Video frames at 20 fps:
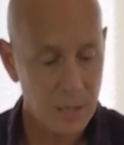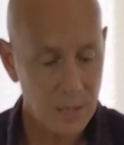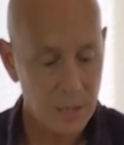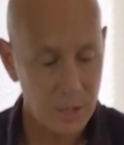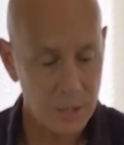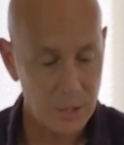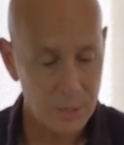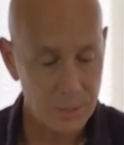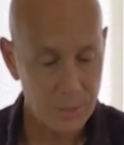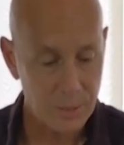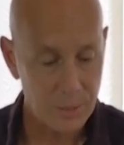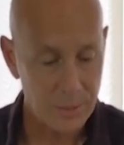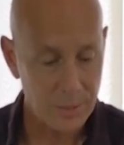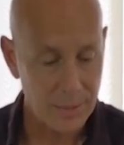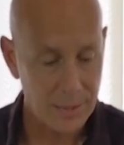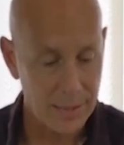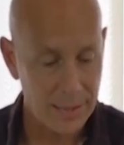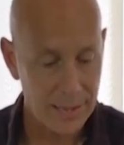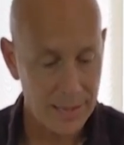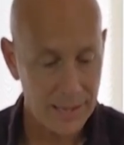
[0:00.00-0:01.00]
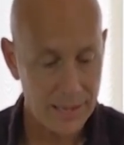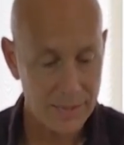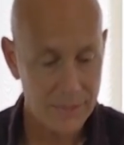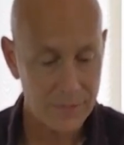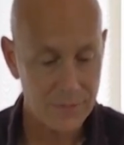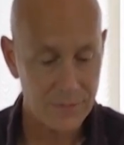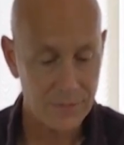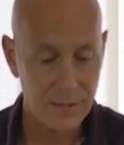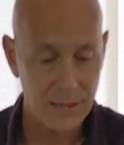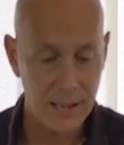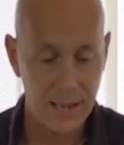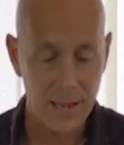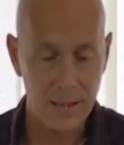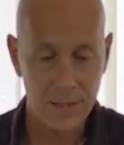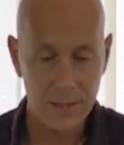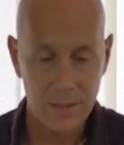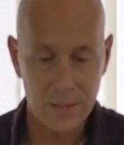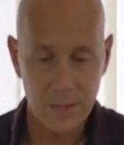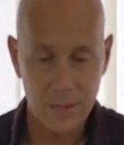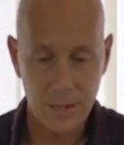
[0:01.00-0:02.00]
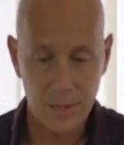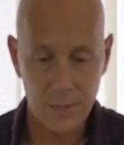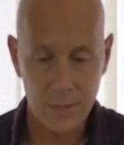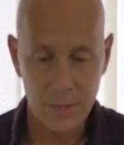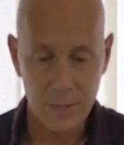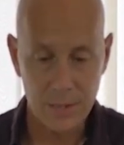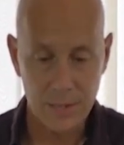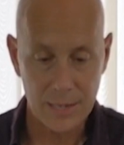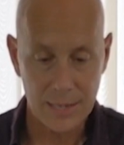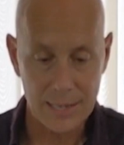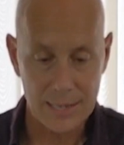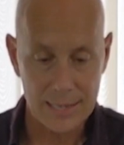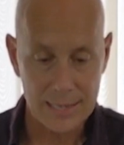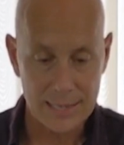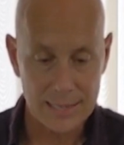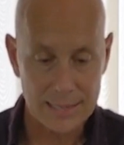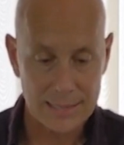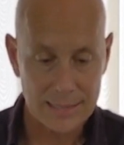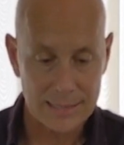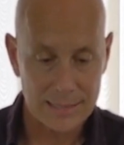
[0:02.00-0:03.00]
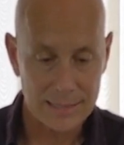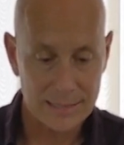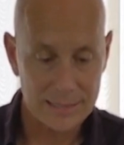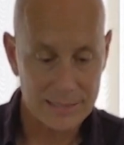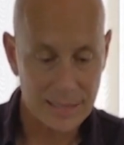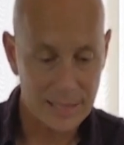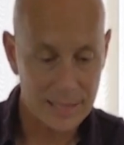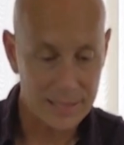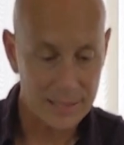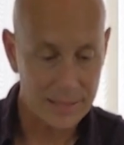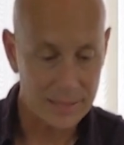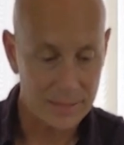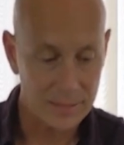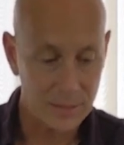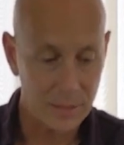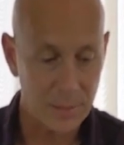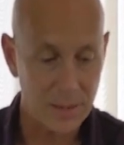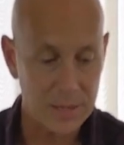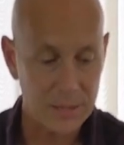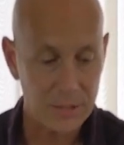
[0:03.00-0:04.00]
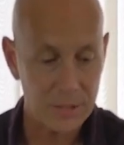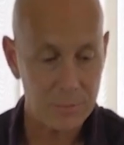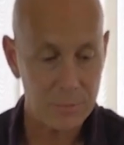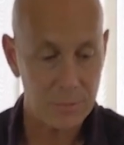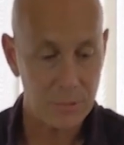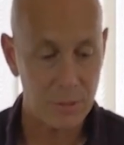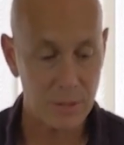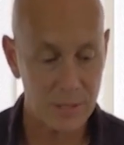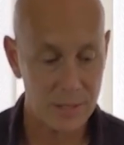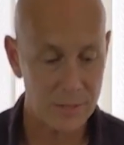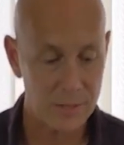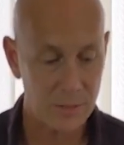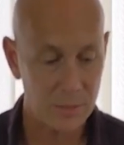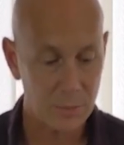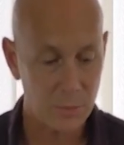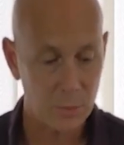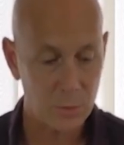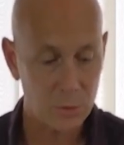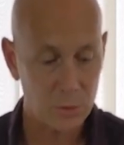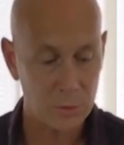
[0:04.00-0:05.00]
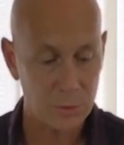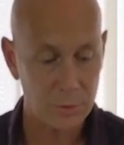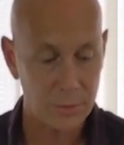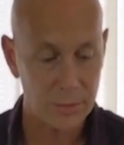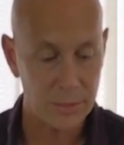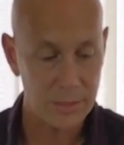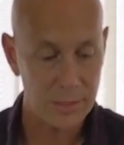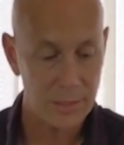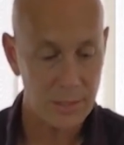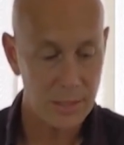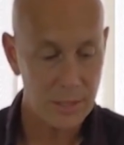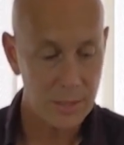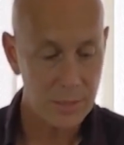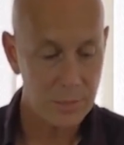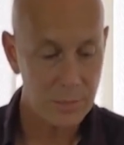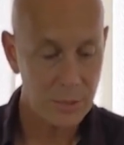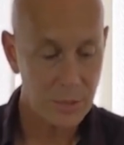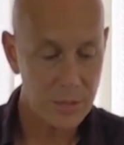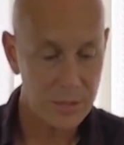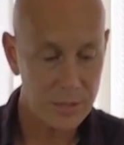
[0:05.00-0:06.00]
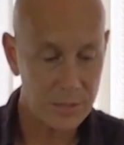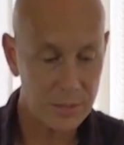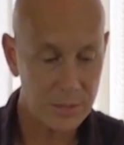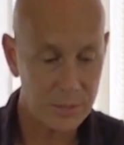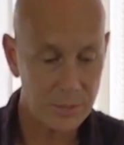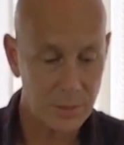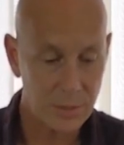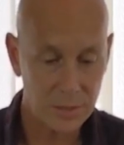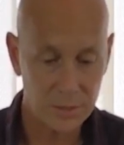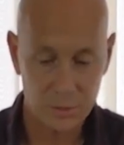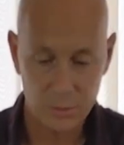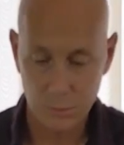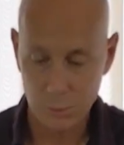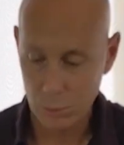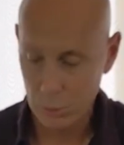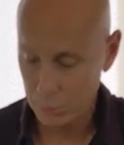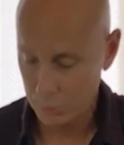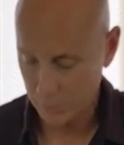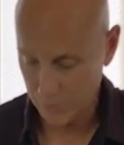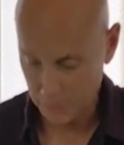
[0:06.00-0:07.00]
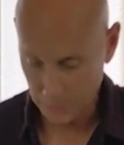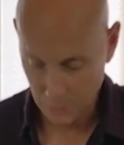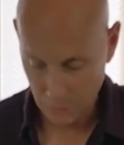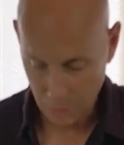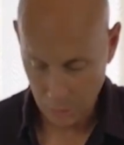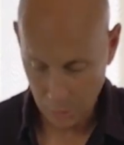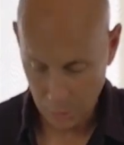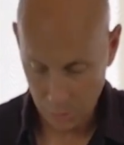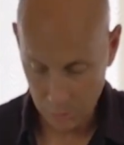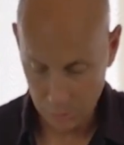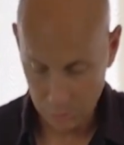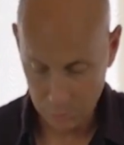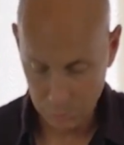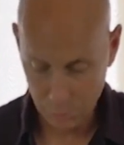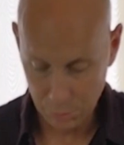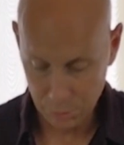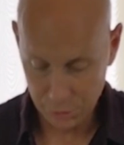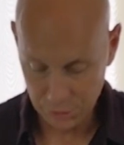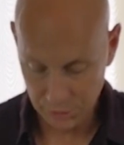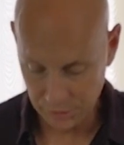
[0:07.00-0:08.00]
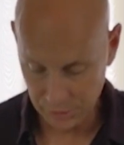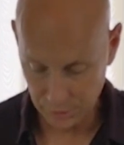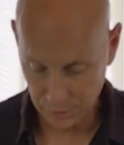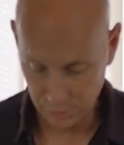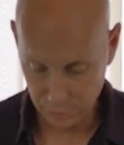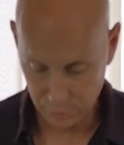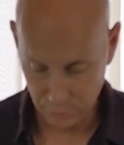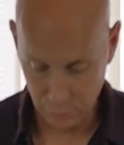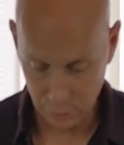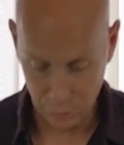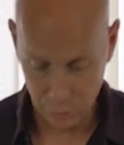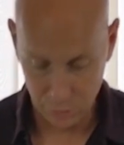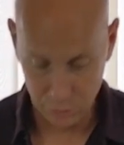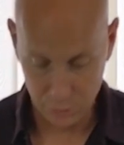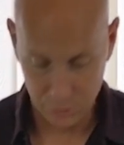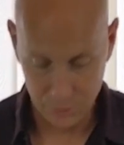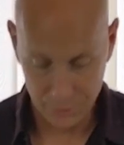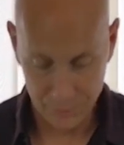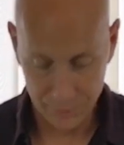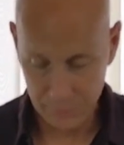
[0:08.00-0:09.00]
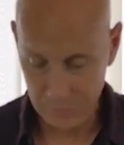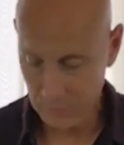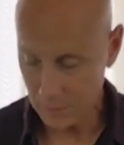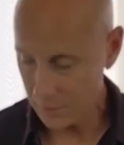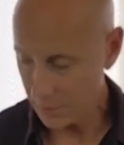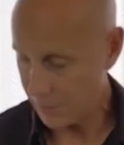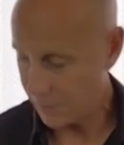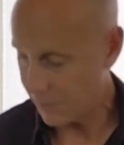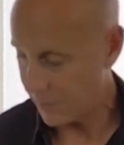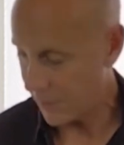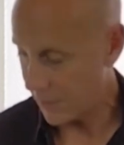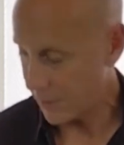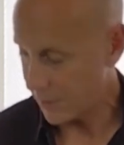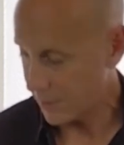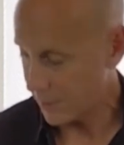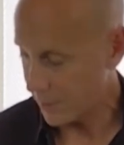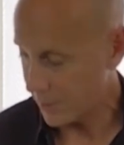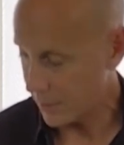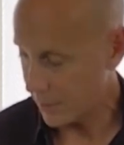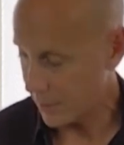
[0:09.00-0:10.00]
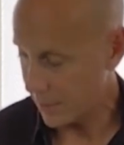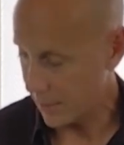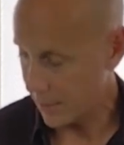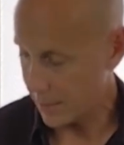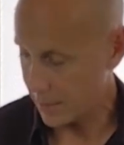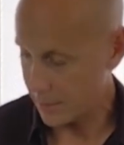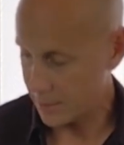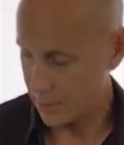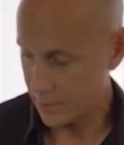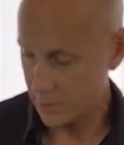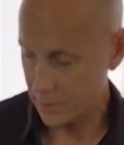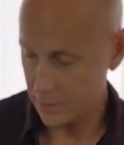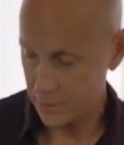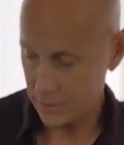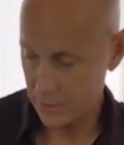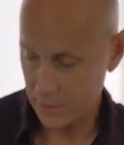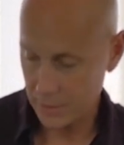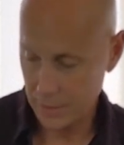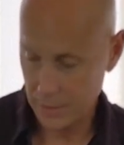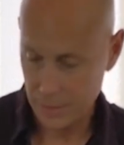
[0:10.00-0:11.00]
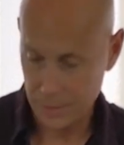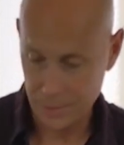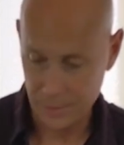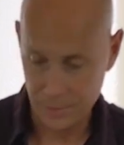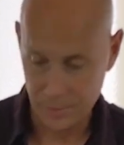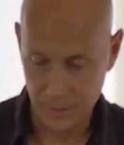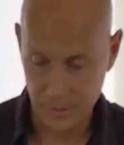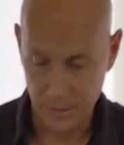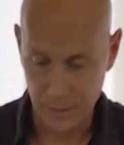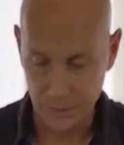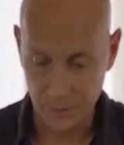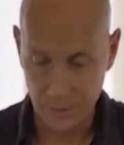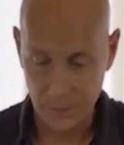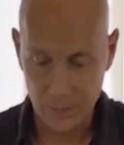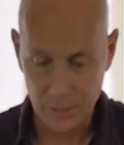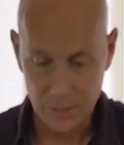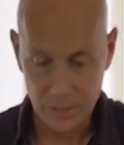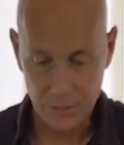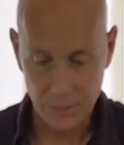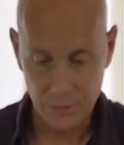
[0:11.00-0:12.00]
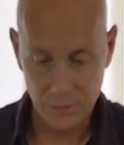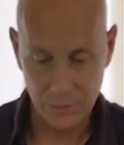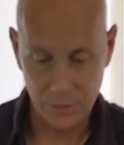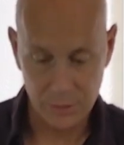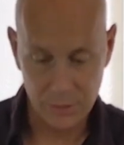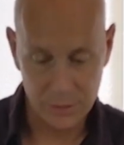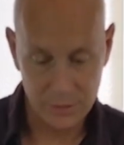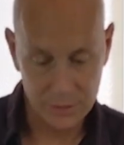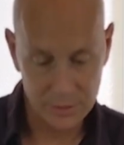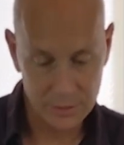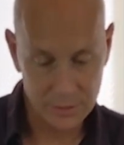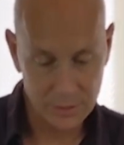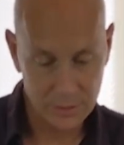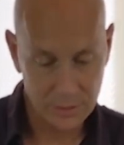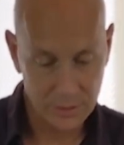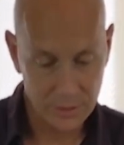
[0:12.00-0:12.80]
I'm going to put my hand flat and we're going to extend. So I'm actually pulling towards me, pulling the spine towards me whilst pushing through the femur, and the legs you can see are coming round. So we've got this